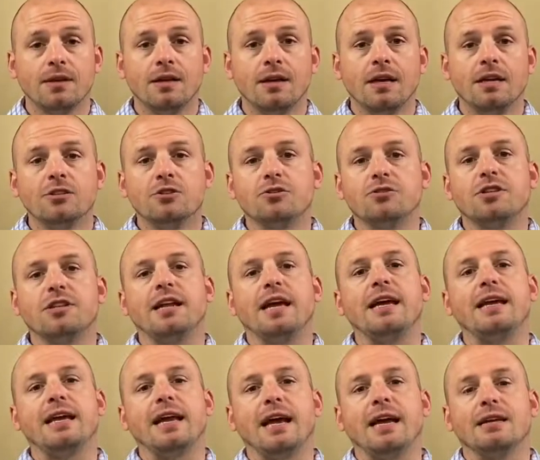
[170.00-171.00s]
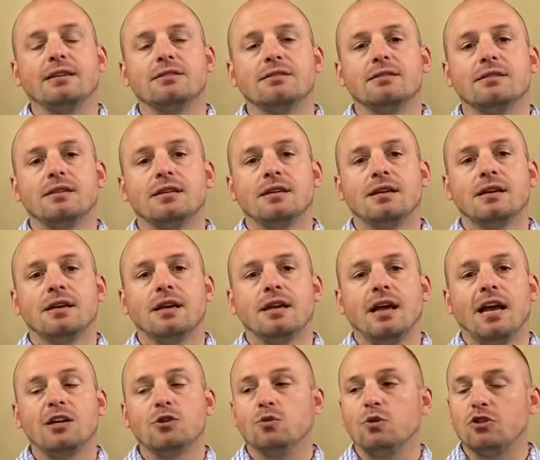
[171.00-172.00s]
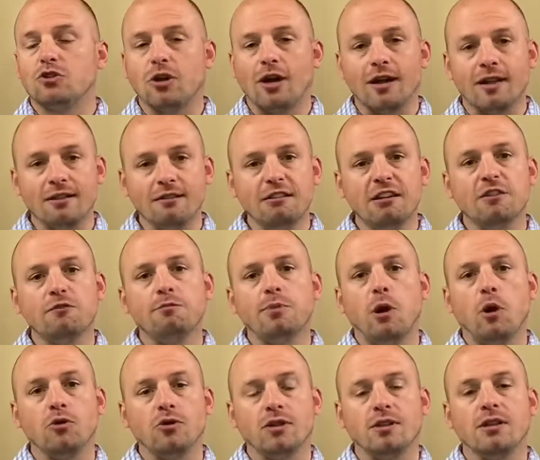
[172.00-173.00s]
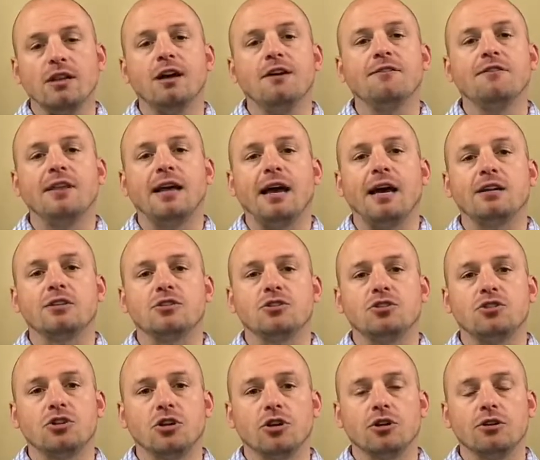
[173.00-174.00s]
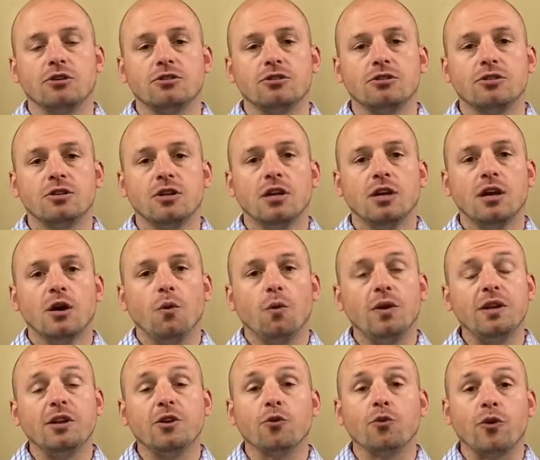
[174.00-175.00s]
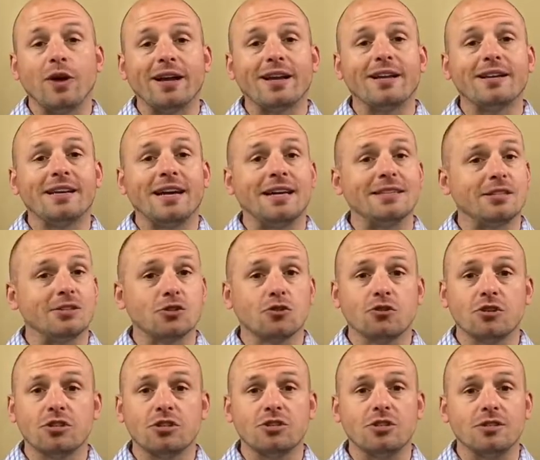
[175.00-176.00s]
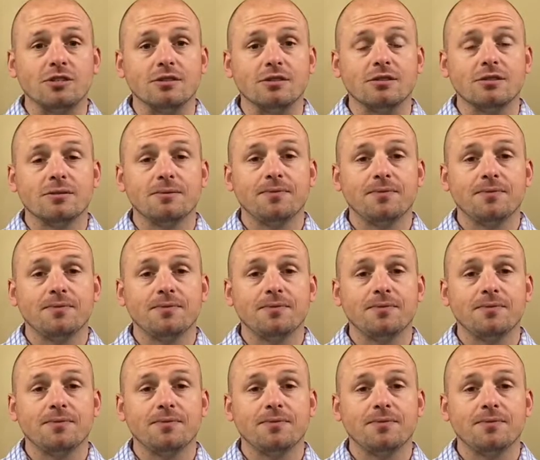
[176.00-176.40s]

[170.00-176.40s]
So today, guys, as we try to live bold and love loud as a church, we need to recognize as Christians